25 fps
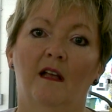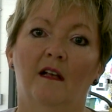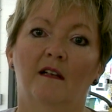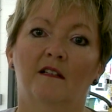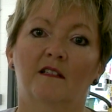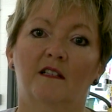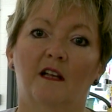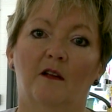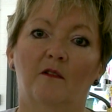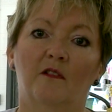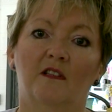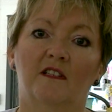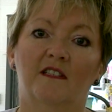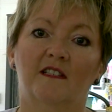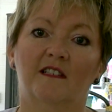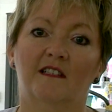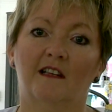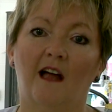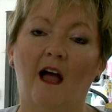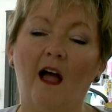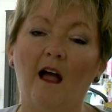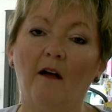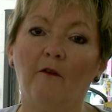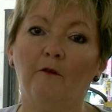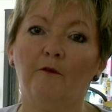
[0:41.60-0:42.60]
So the
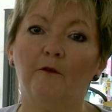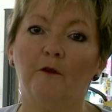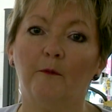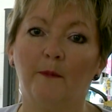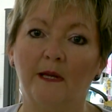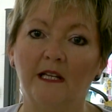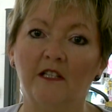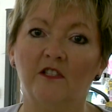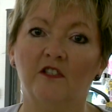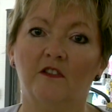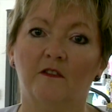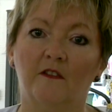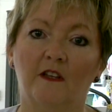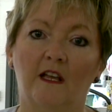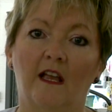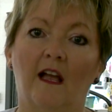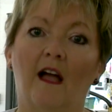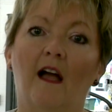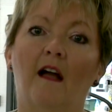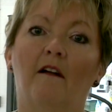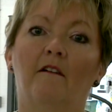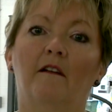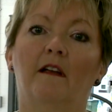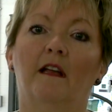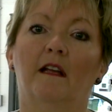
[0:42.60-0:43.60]
staff from each of the
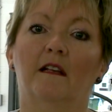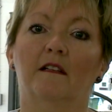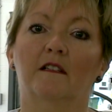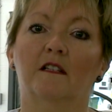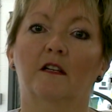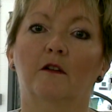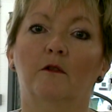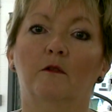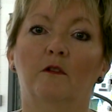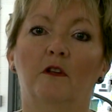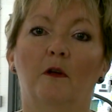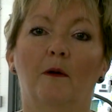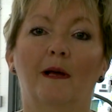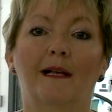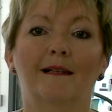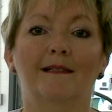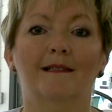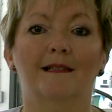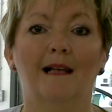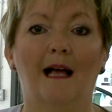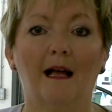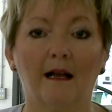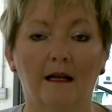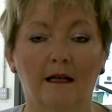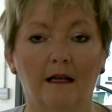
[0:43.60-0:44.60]
areas who knew
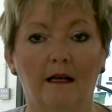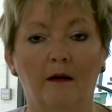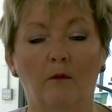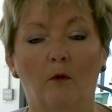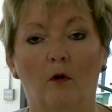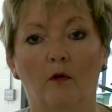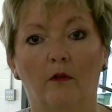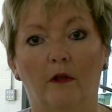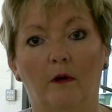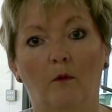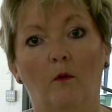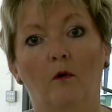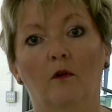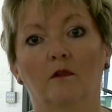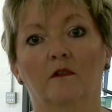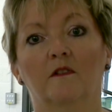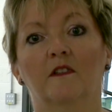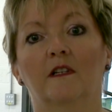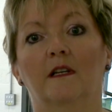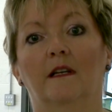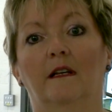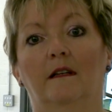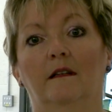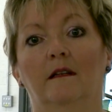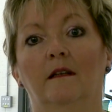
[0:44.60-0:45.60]
exactly what they
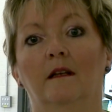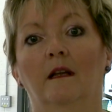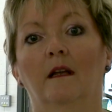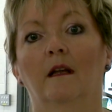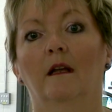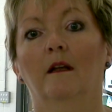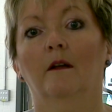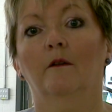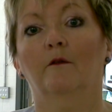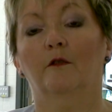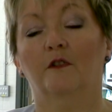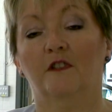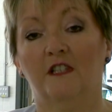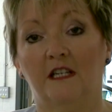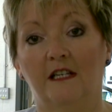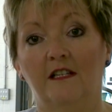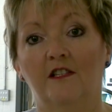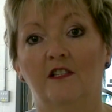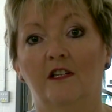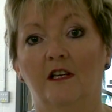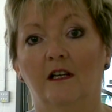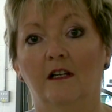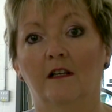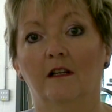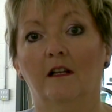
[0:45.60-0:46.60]
wanted for
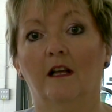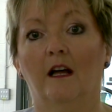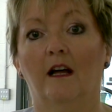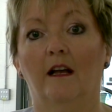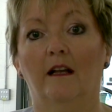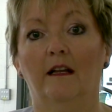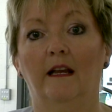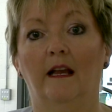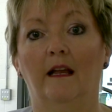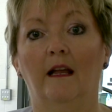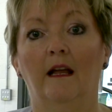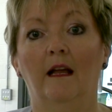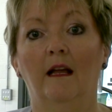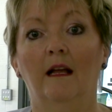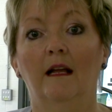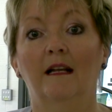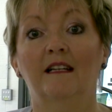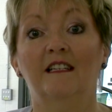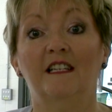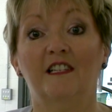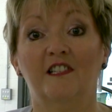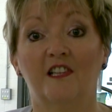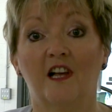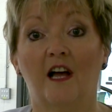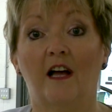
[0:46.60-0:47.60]
teaching and learning
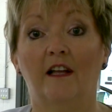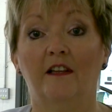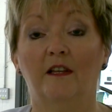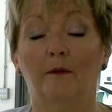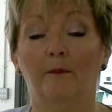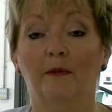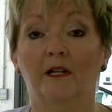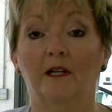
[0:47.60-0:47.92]
designed the